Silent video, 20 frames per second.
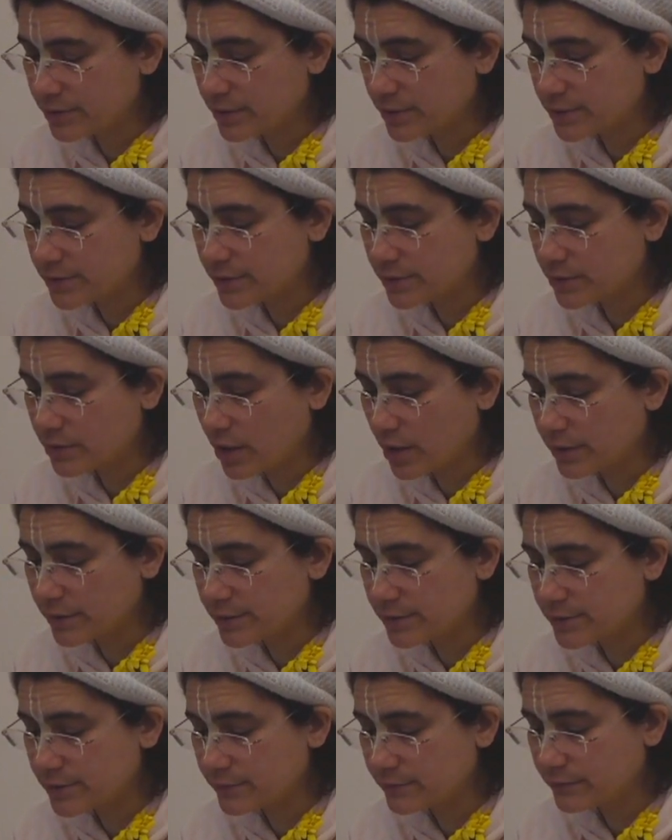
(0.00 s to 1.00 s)
is the
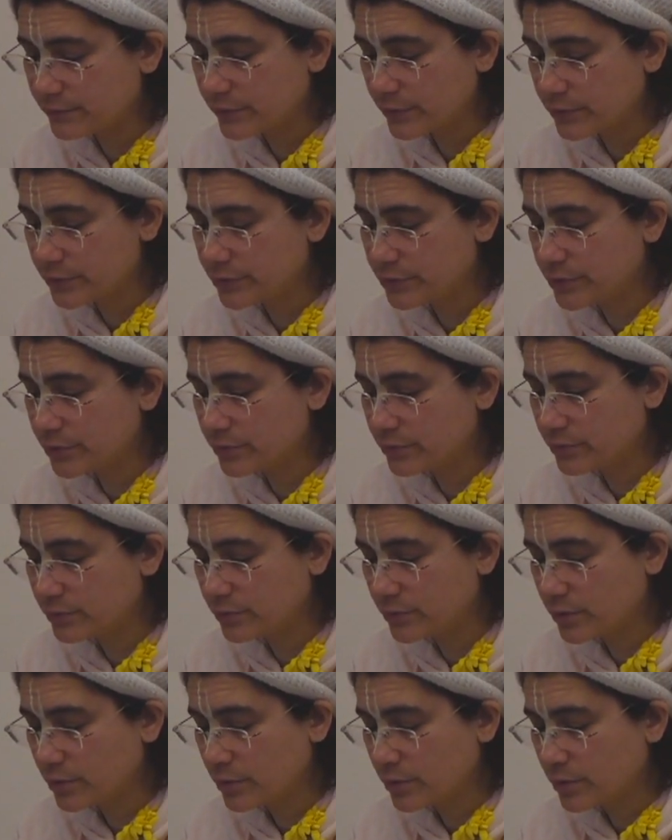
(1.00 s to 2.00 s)
goddess of fortune,
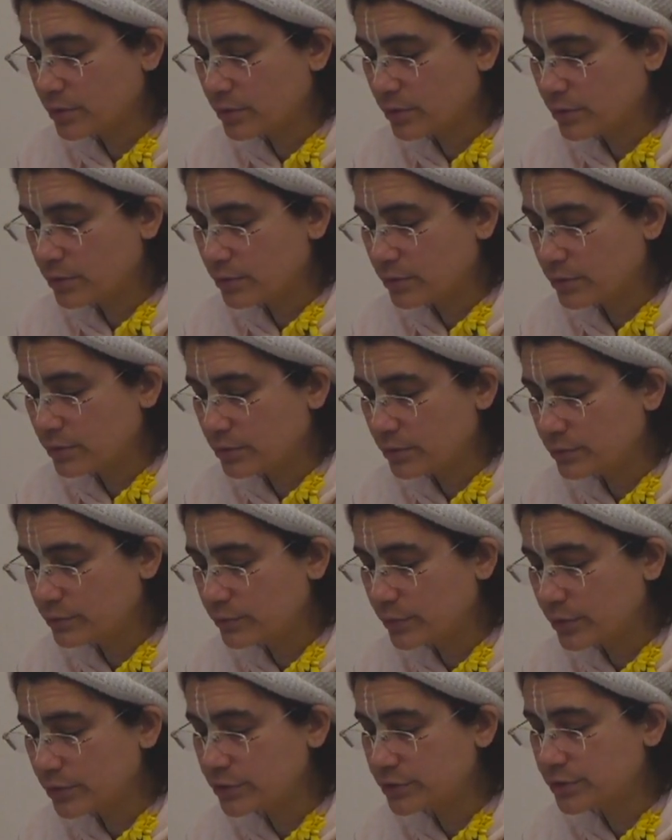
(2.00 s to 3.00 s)
who
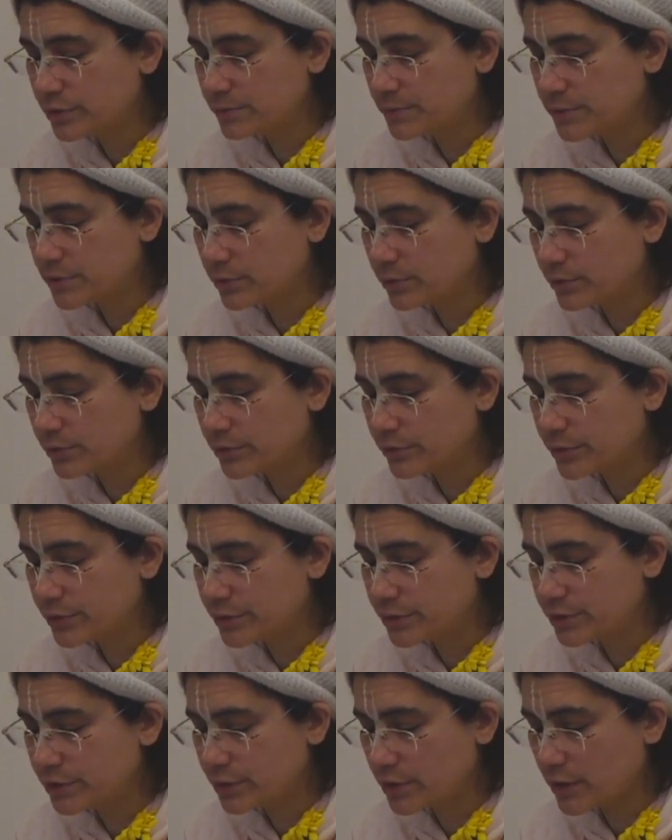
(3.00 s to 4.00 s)
worshipped Lord
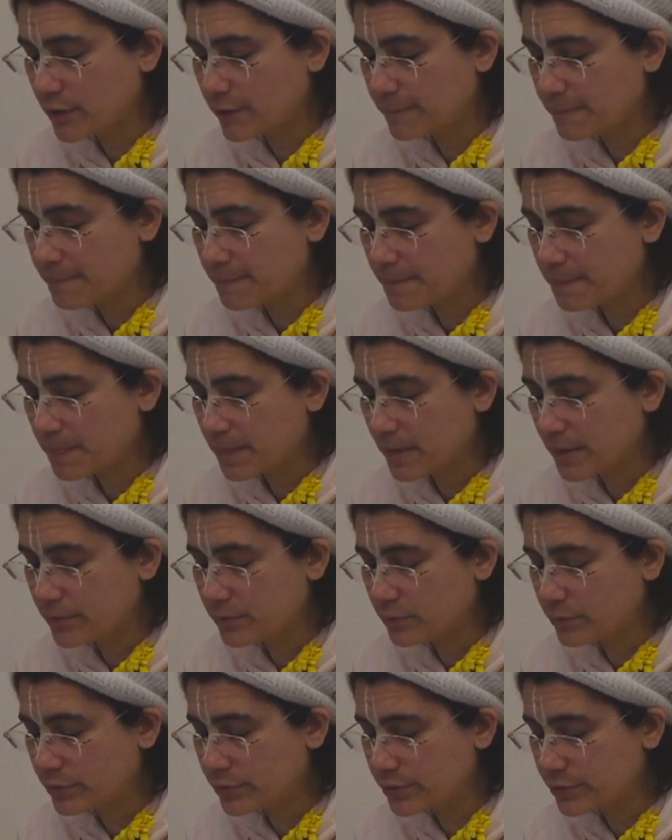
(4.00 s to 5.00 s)
Krishna in
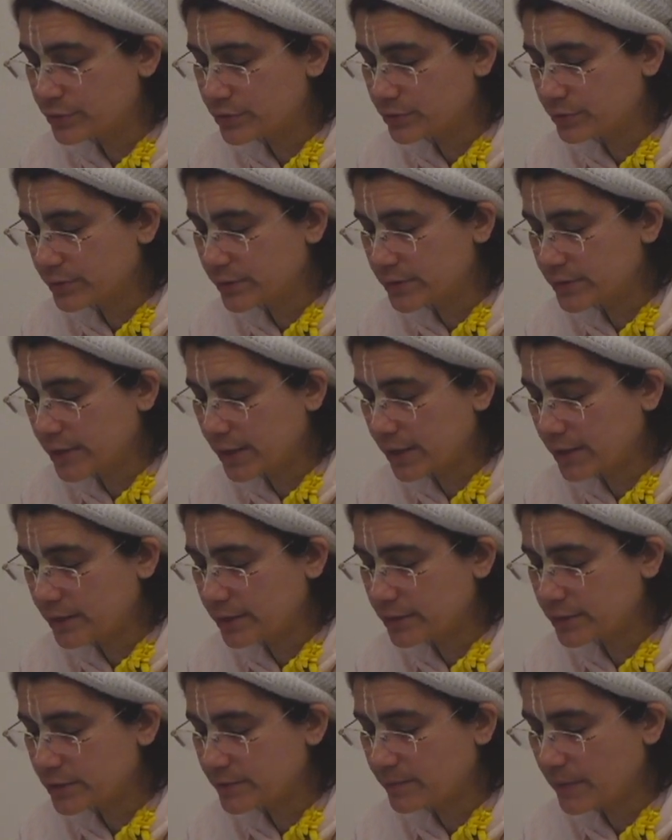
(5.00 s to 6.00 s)
order to
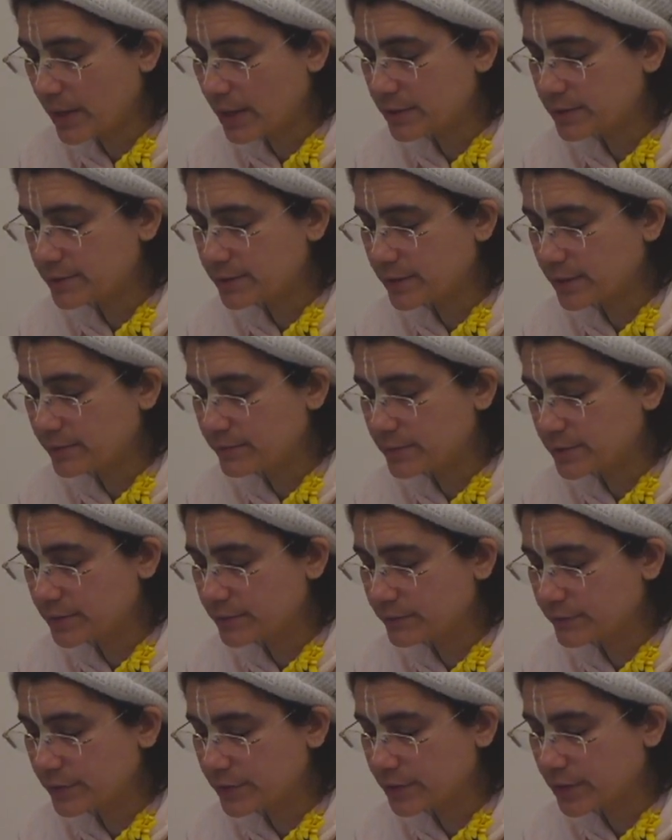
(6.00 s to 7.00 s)
attain his pastimes
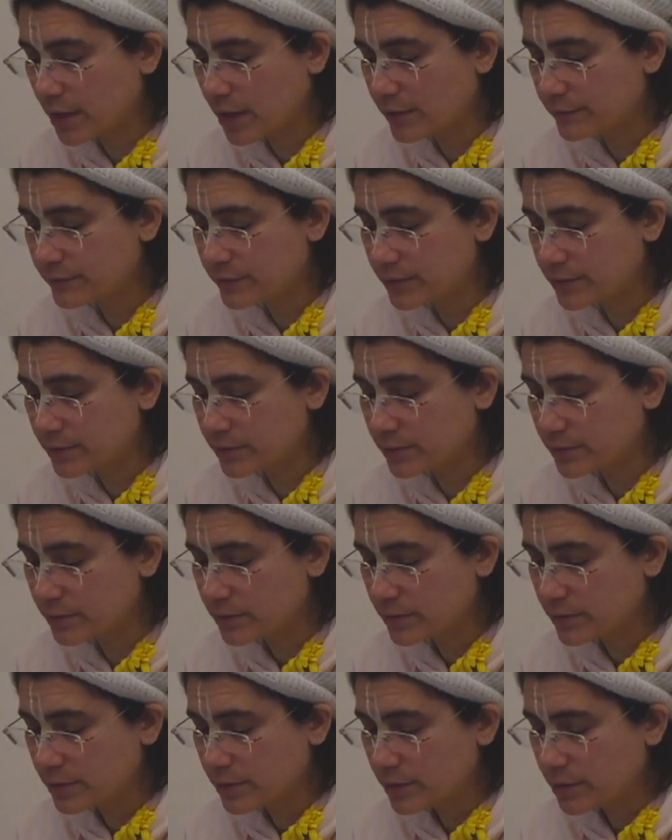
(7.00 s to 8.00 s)
in Vrindavan.
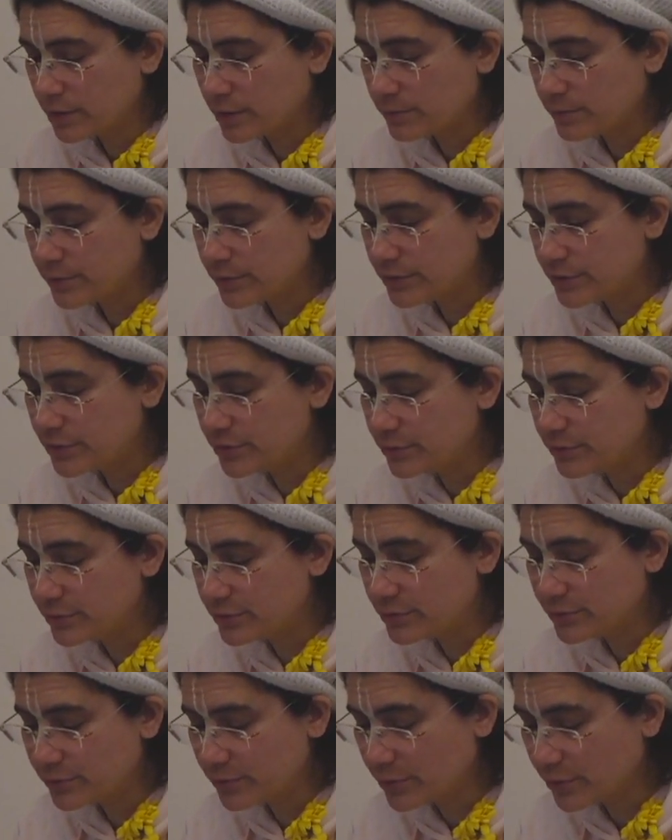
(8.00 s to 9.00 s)
But due
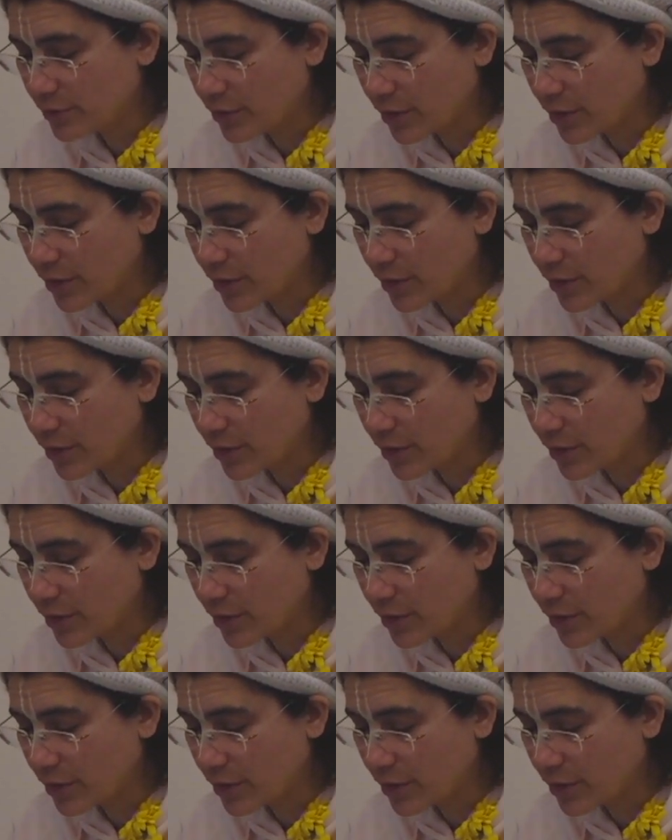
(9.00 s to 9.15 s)
to her